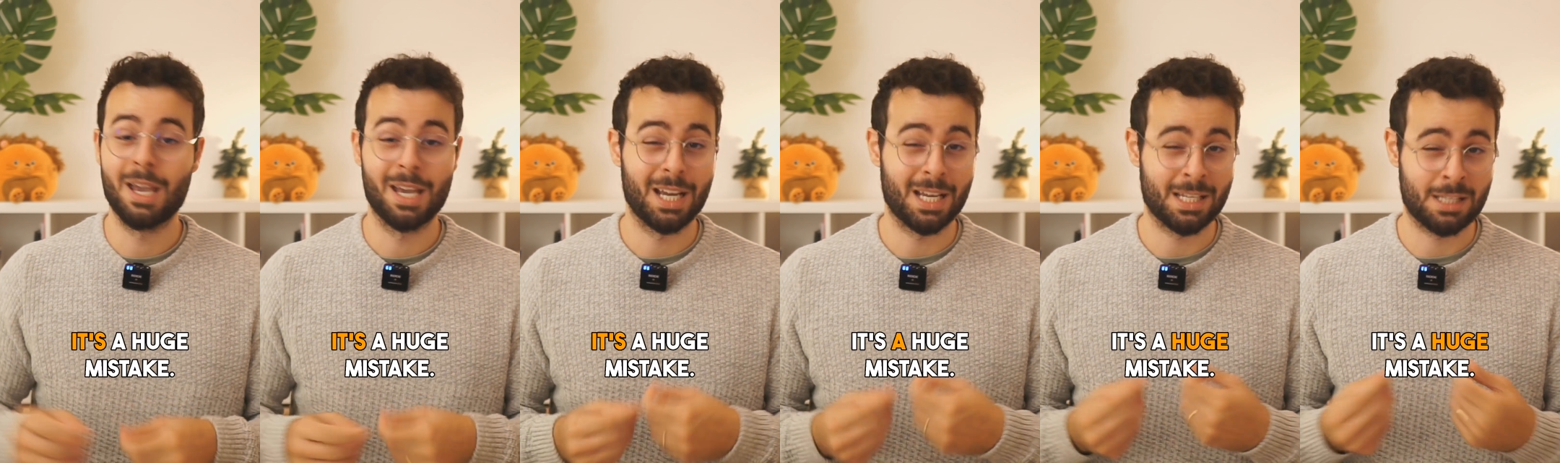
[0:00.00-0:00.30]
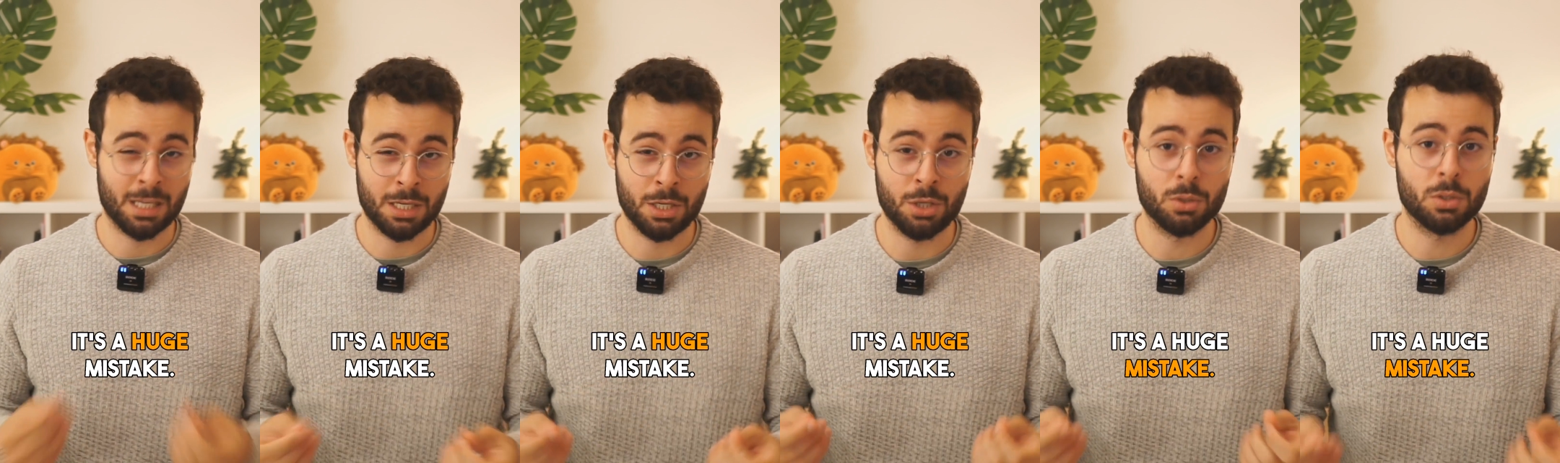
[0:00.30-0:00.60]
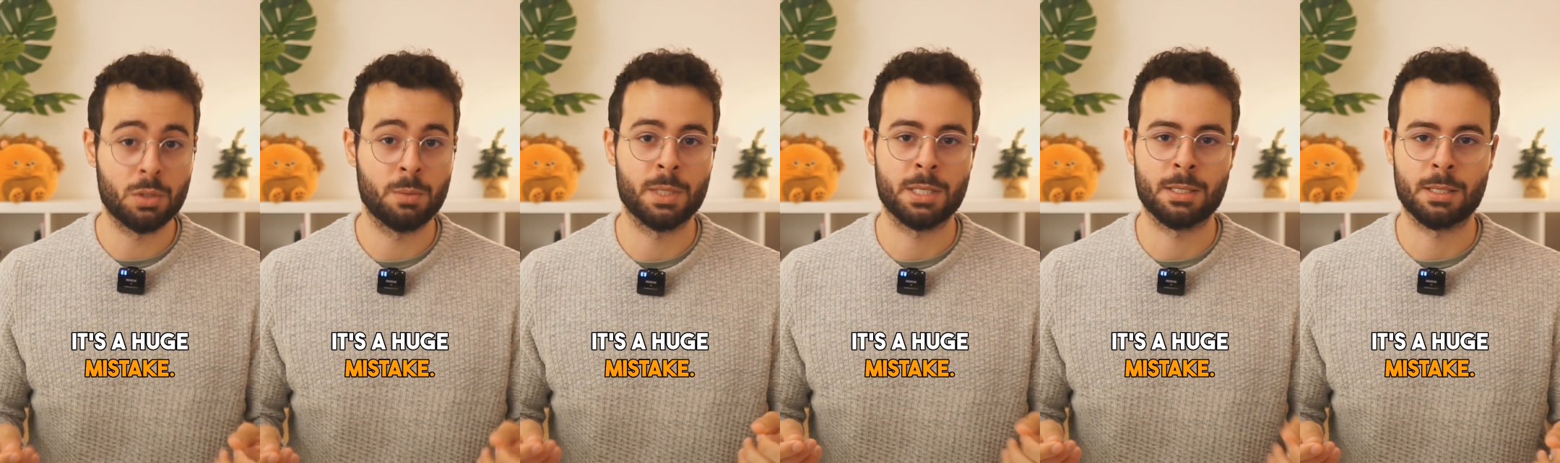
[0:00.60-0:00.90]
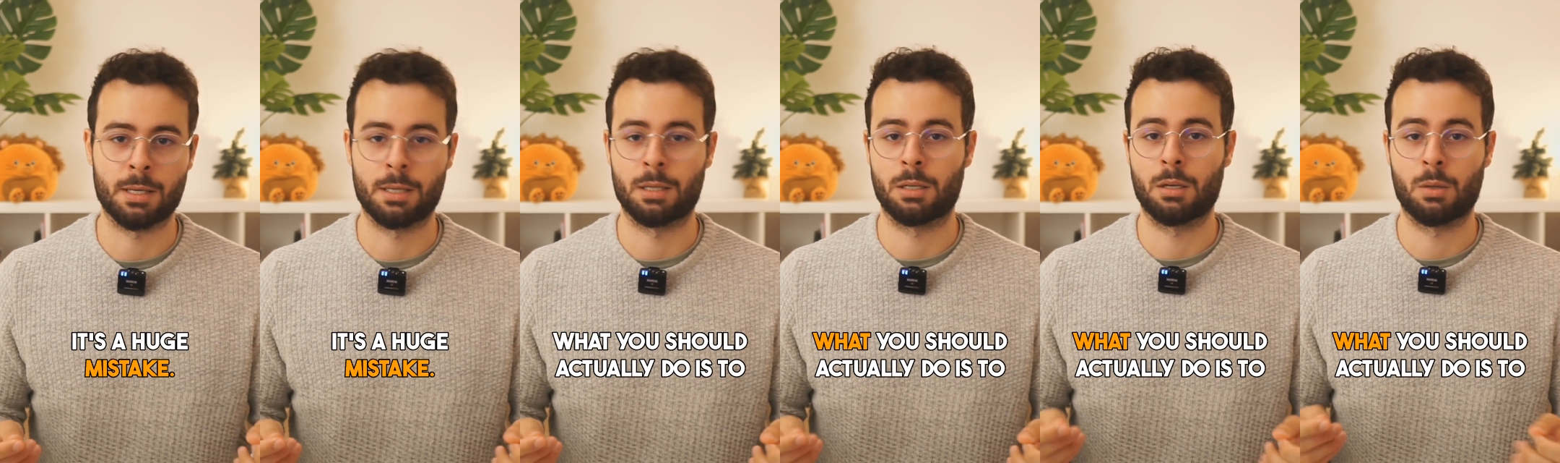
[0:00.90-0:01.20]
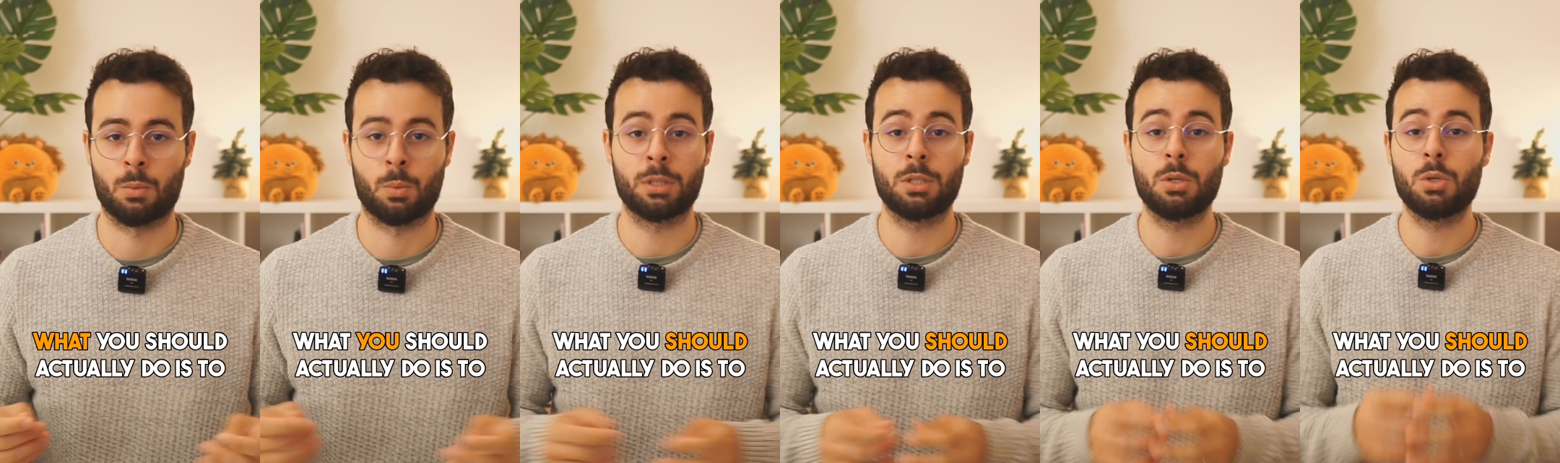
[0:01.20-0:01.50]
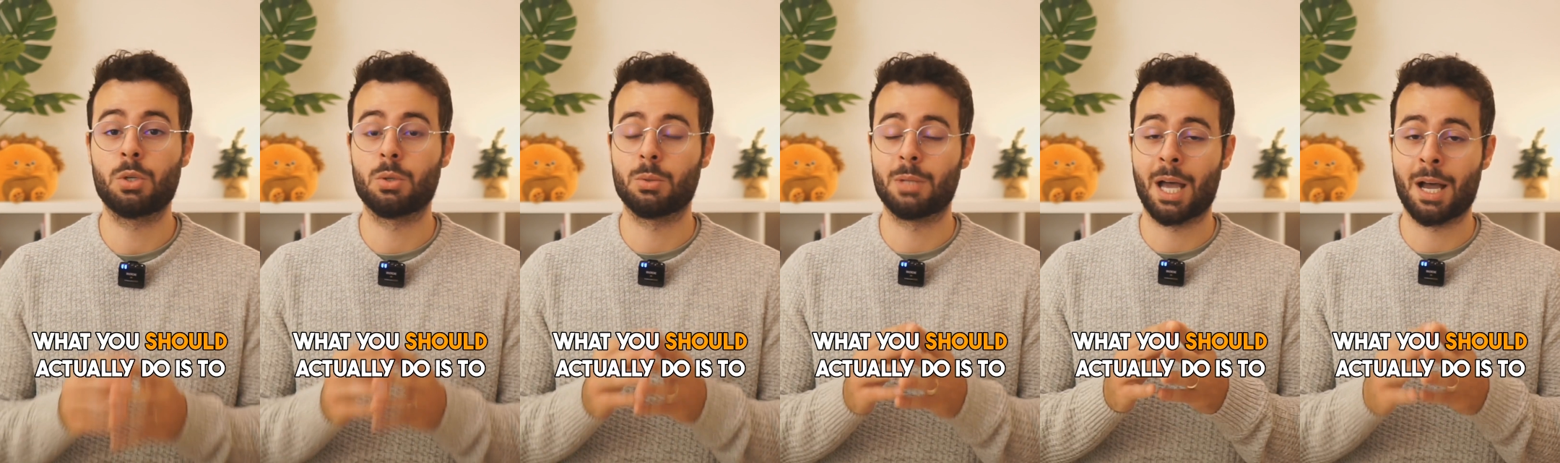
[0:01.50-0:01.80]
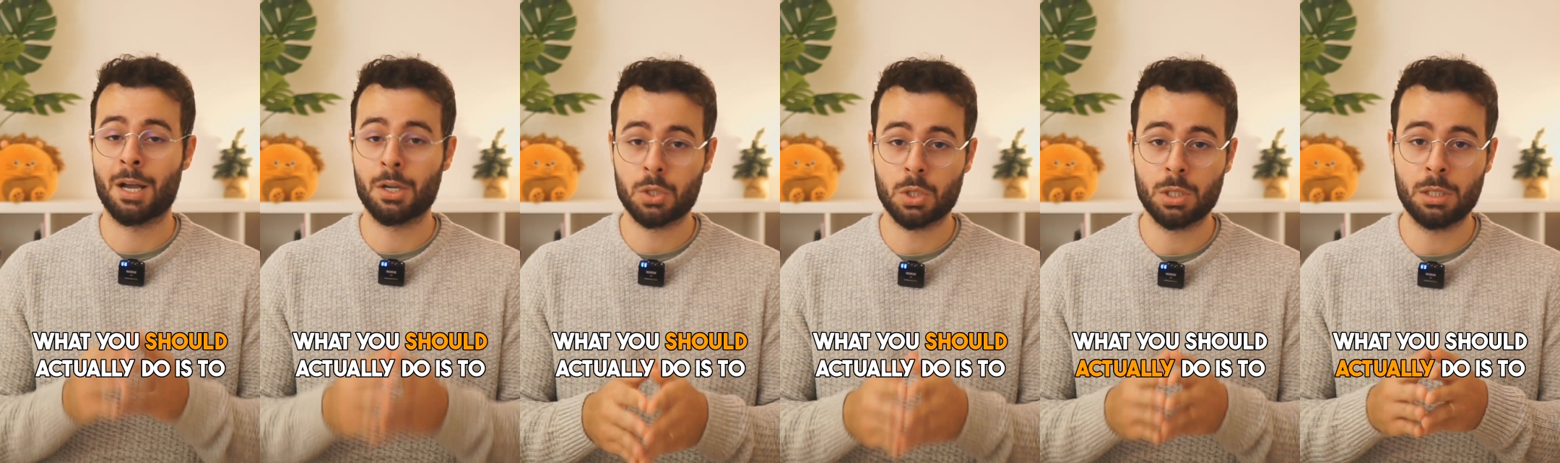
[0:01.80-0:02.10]
It's a huge mistake. What you should
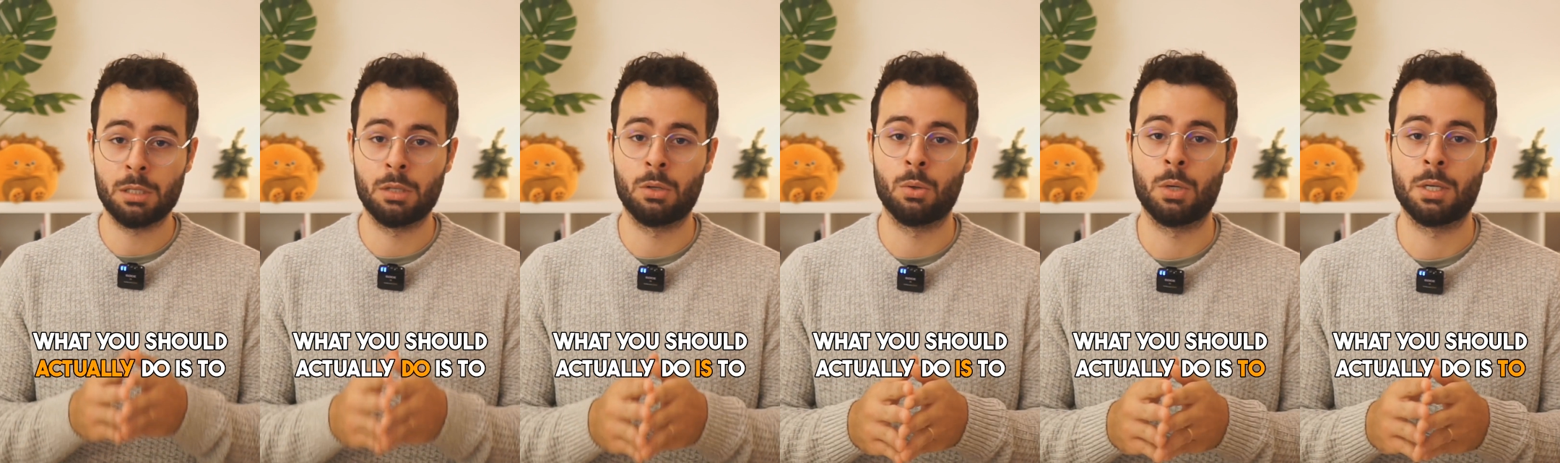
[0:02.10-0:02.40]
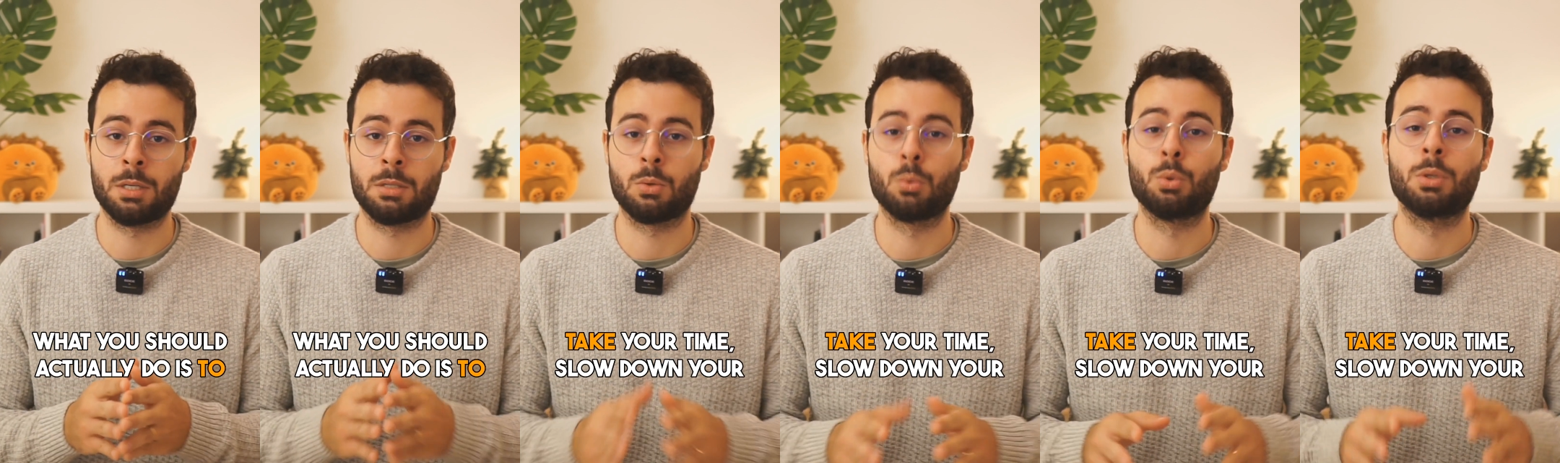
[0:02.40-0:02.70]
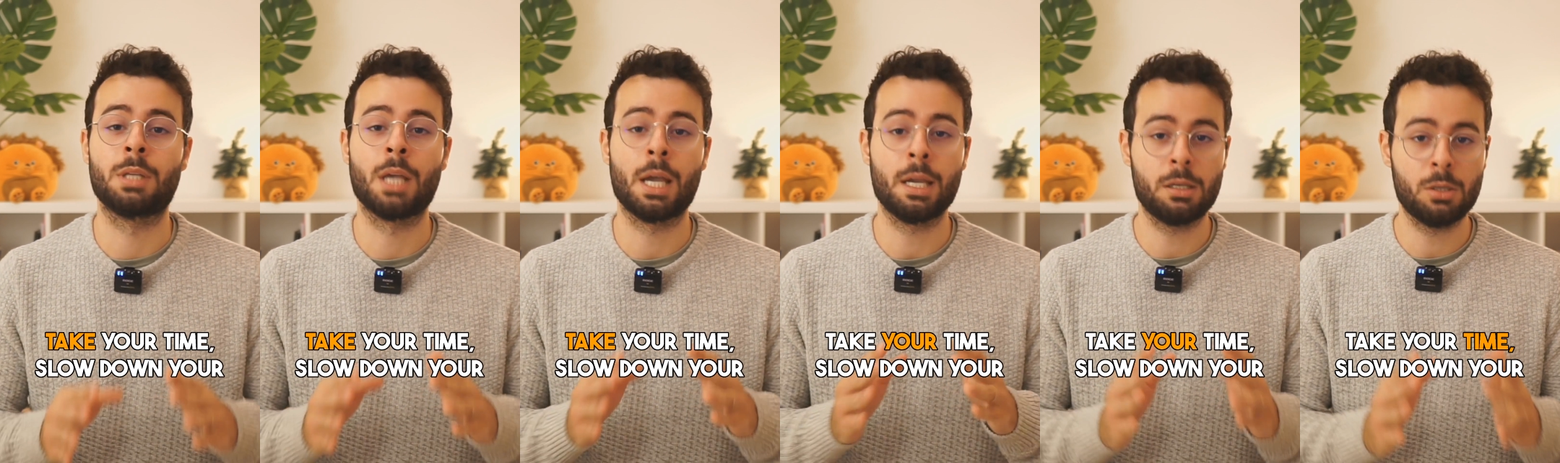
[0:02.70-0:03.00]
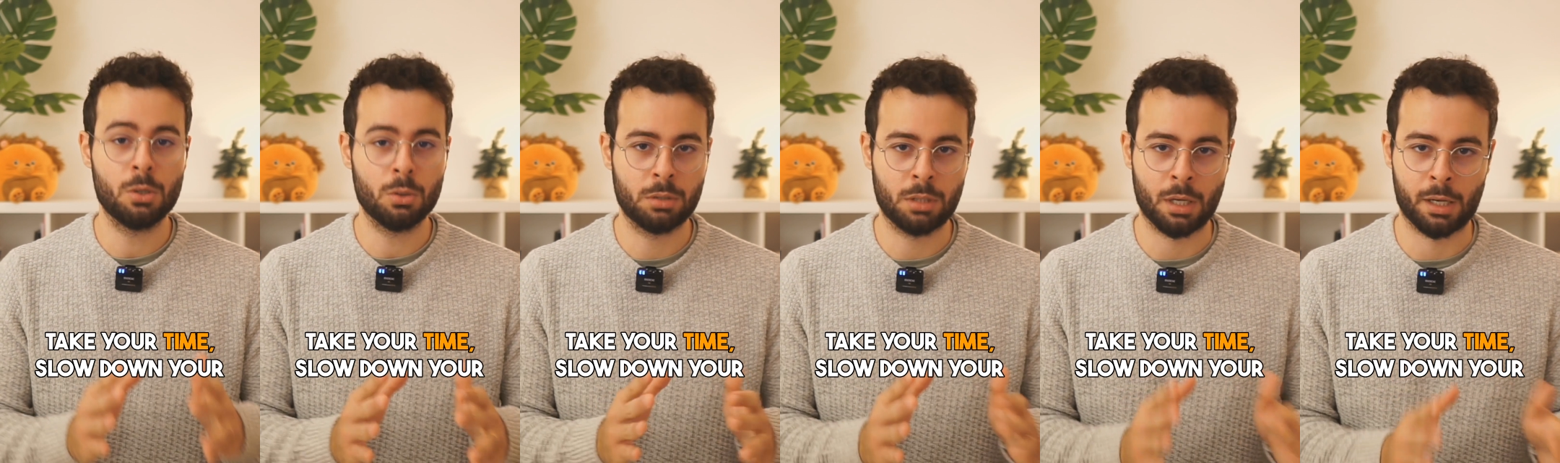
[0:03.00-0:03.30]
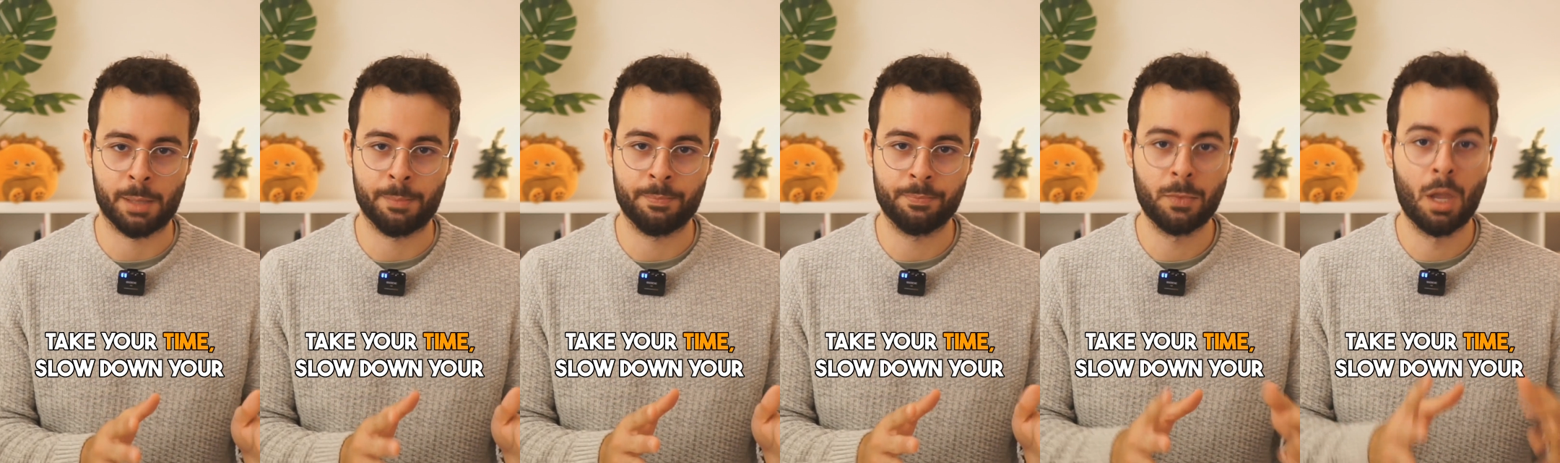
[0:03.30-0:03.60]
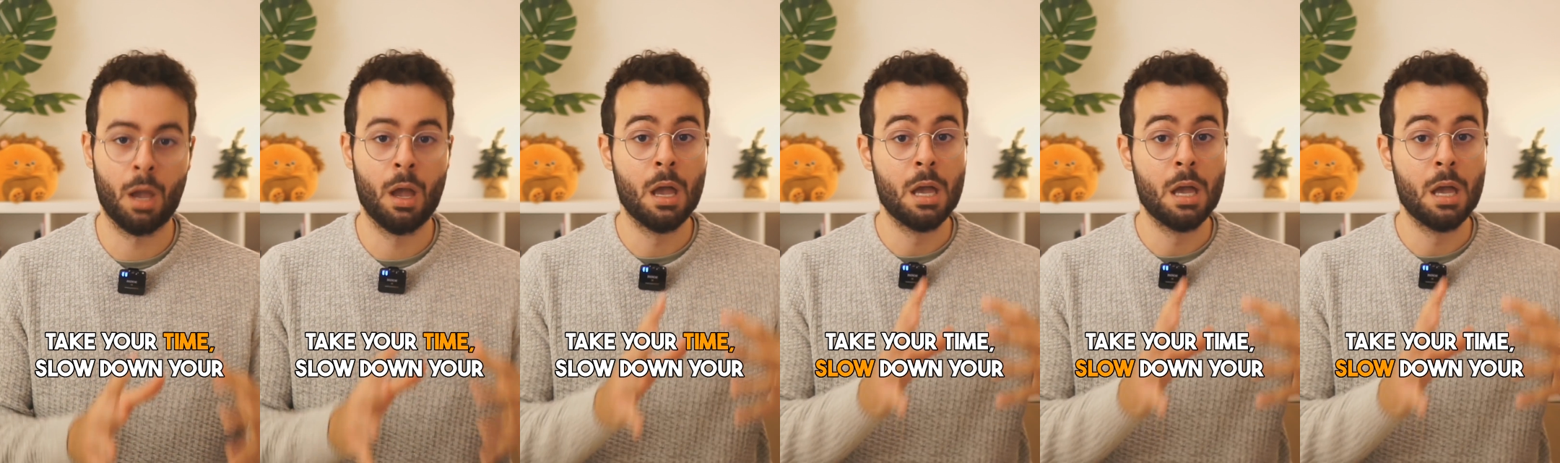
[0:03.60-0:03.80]
actually do is to take your time,